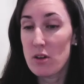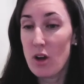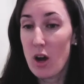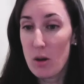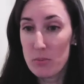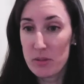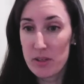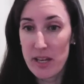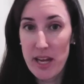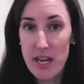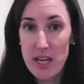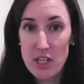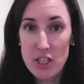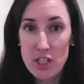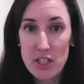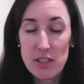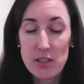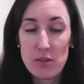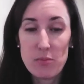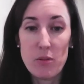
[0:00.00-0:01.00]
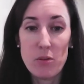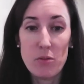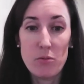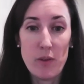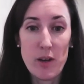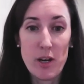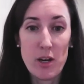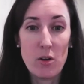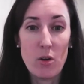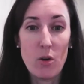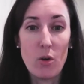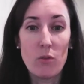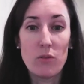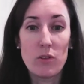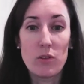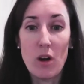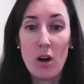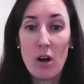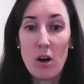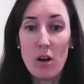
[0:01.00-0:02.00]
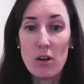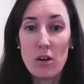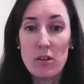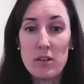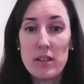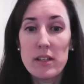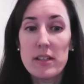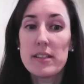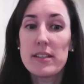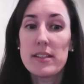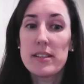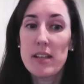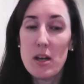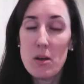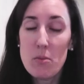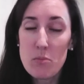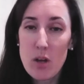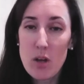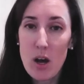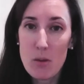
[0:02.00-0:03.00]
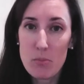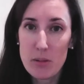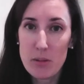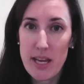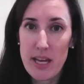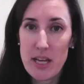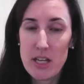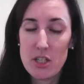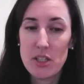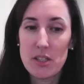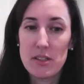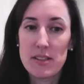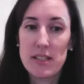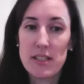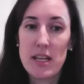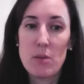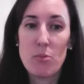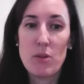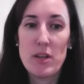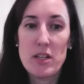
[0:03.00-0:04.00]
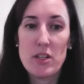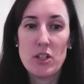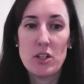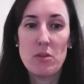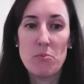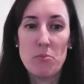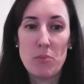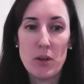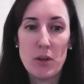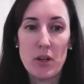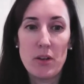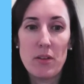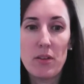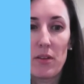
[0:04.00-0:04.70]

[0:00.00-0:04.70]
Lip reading: complications were rare overall, some complications like preterm birth